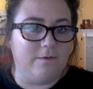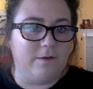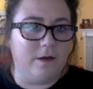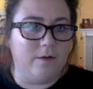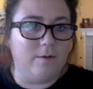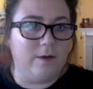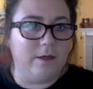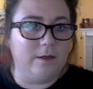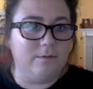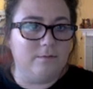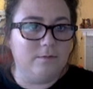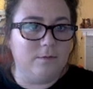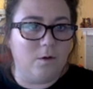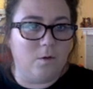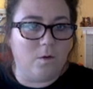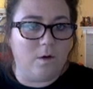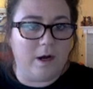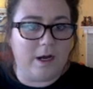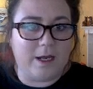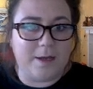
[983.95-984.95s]
I want.
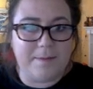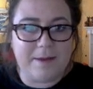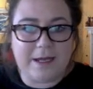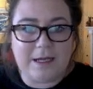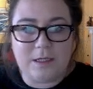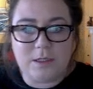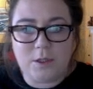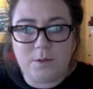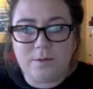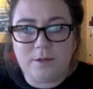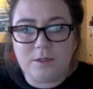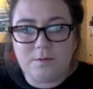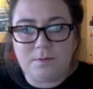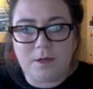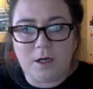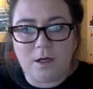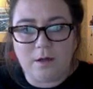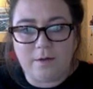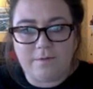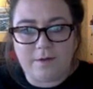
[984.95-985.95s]
Or I can make it super
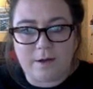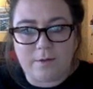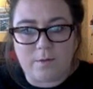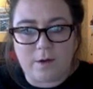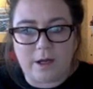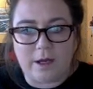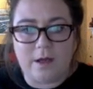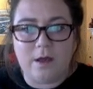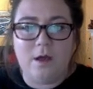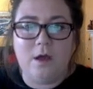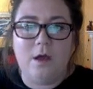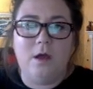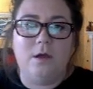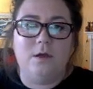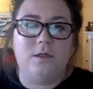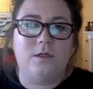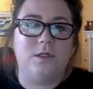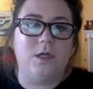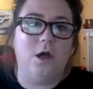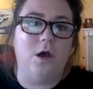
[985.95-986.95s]
small if I want.
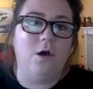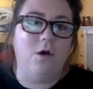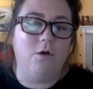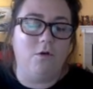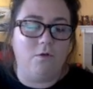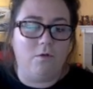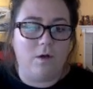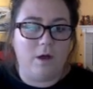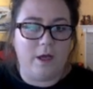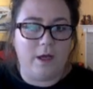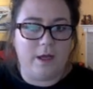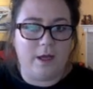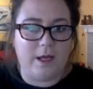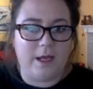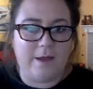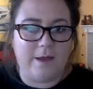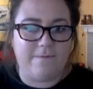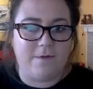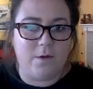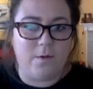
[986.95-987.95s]
So
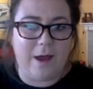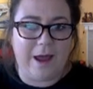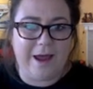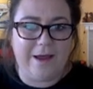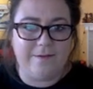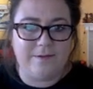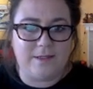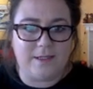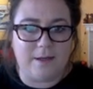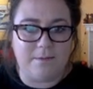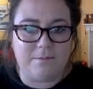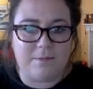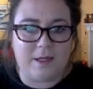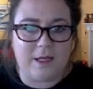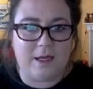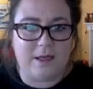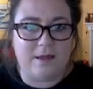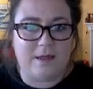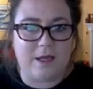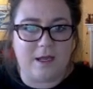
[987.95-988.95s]
if you have
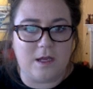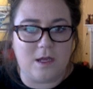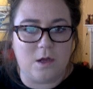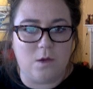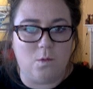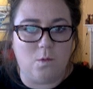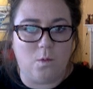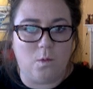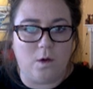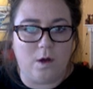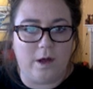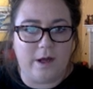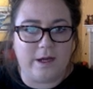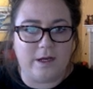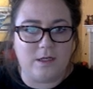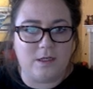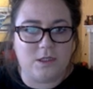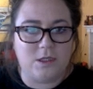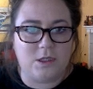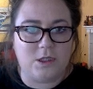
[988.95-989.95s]
something that you
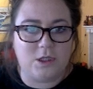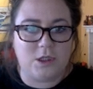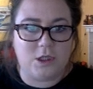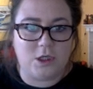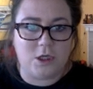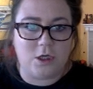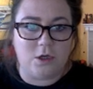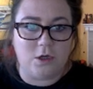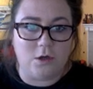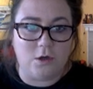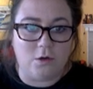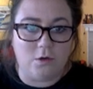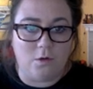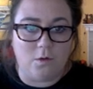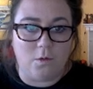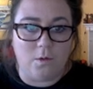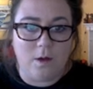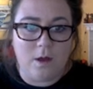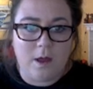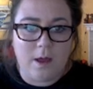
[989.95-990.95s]
want
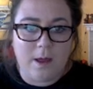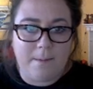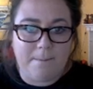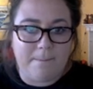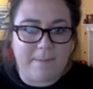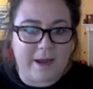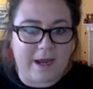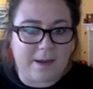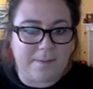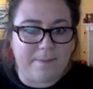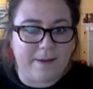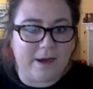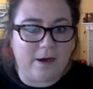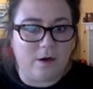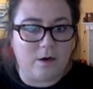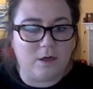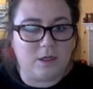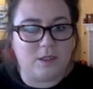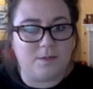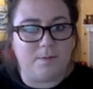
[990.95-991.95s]
to make
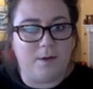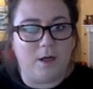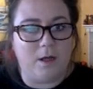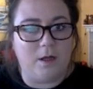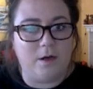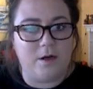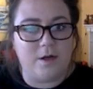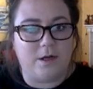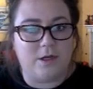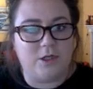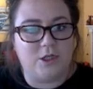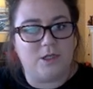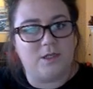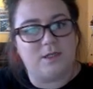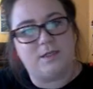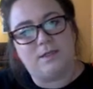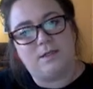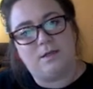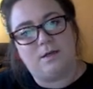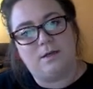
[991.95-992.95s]
bigger or smaller, you can
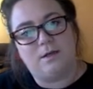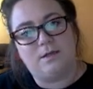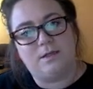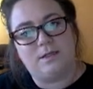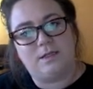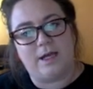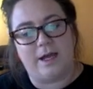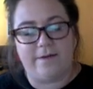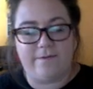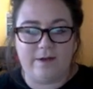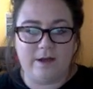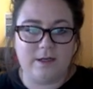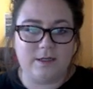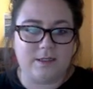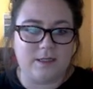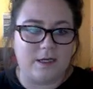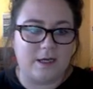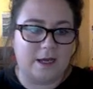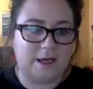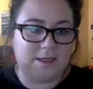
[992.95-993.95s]
just save it
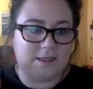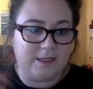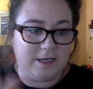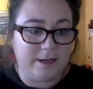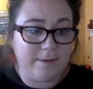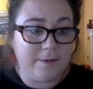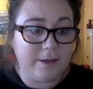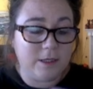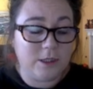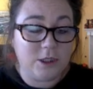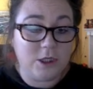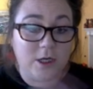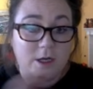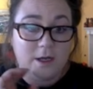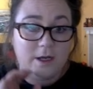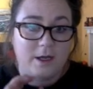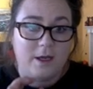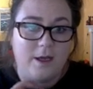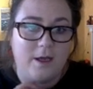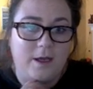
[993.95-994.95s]
as an image,
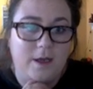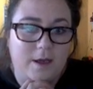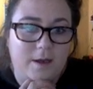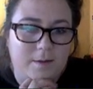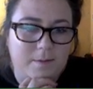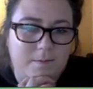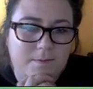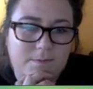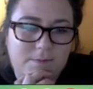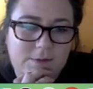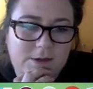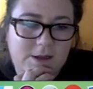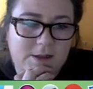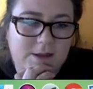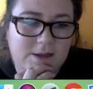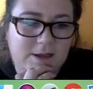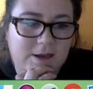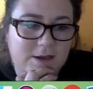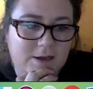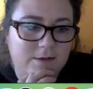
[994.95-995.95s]
and
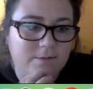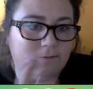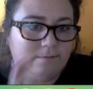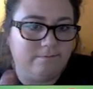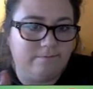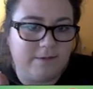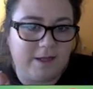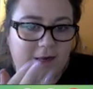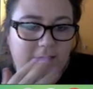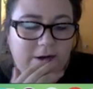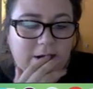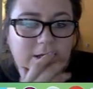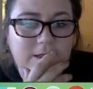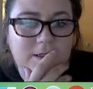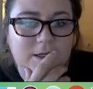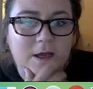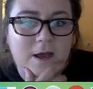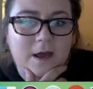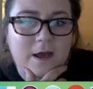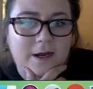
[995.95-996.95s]
then there it is.
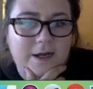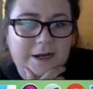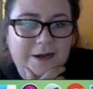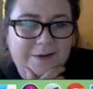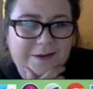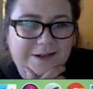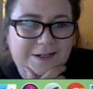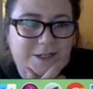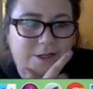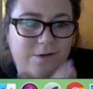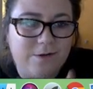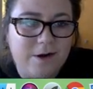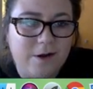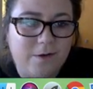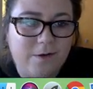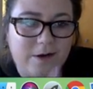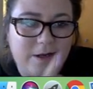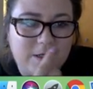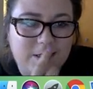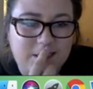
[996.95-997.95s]
Now, I do
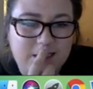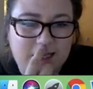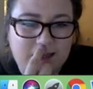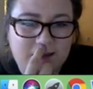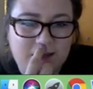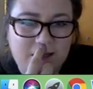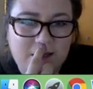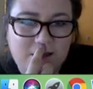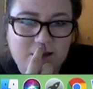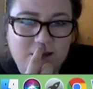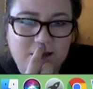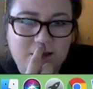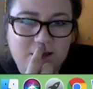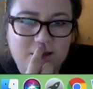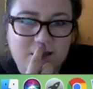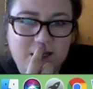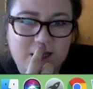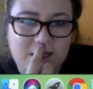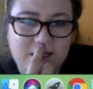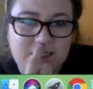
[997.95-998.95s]
notice, I think that
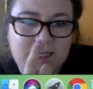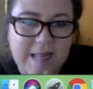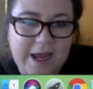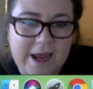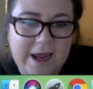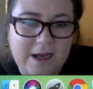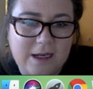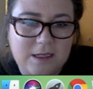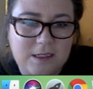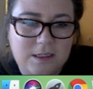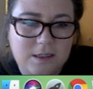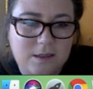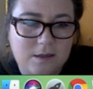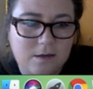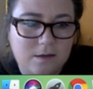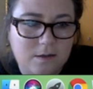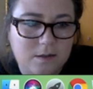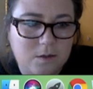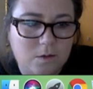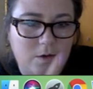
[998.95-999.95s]
the text
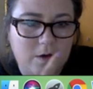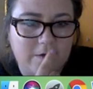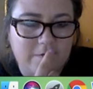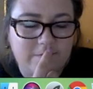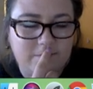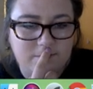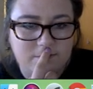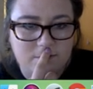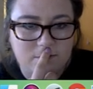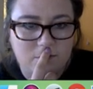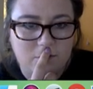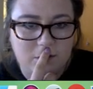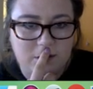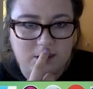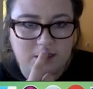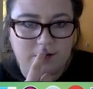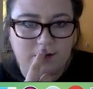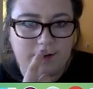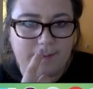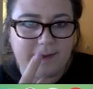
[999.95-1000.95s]
sort of was
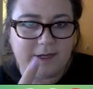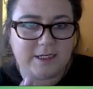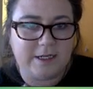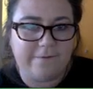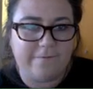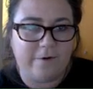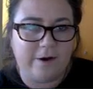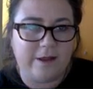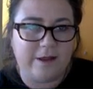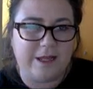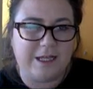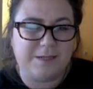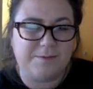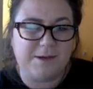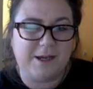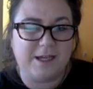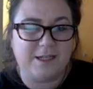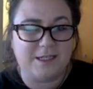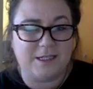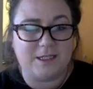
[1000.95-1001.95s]
a little bit different. That's
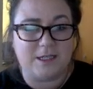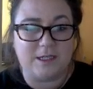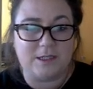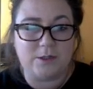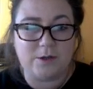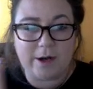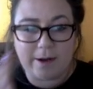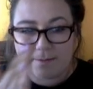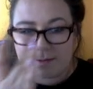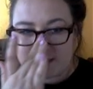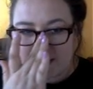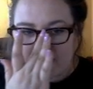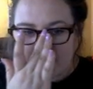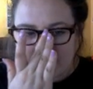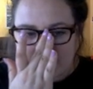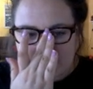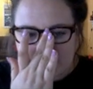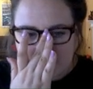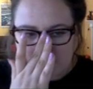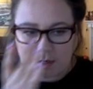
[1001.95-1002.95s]
because it's a script
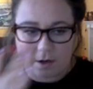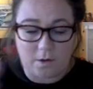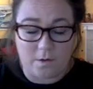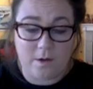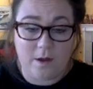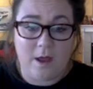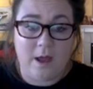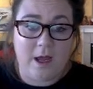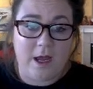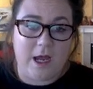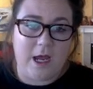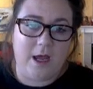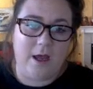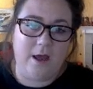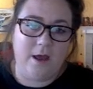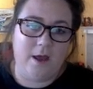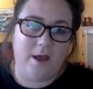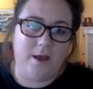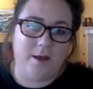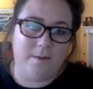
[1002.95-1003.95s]
text, so,
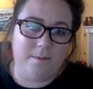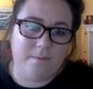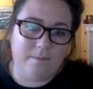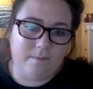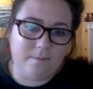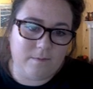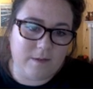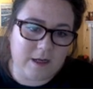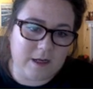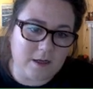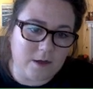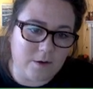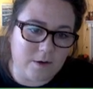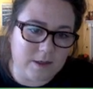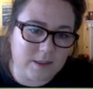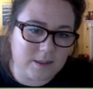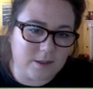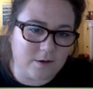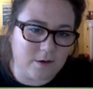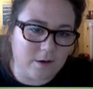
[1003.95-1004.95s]
like,
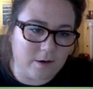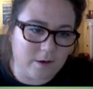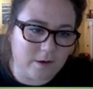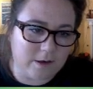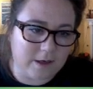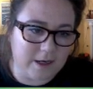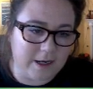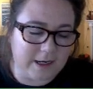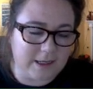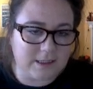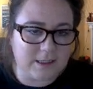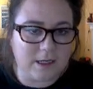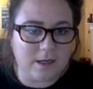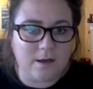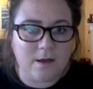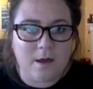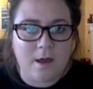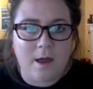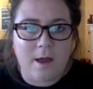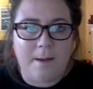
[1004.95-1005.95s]
notice they're not all connecting,
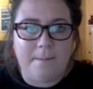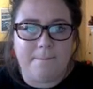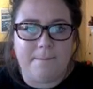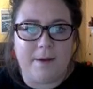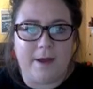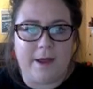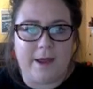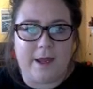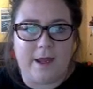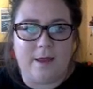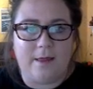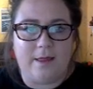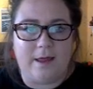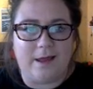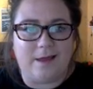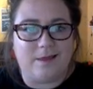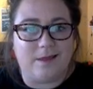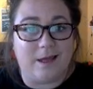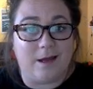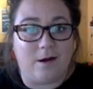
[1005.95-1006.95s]
but,
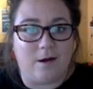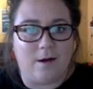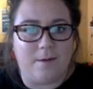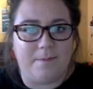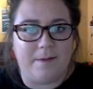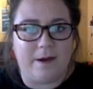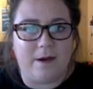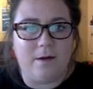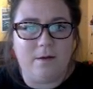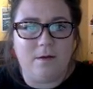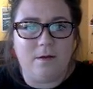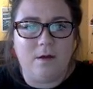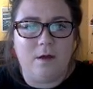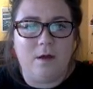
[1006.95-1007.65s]
like, they are up here.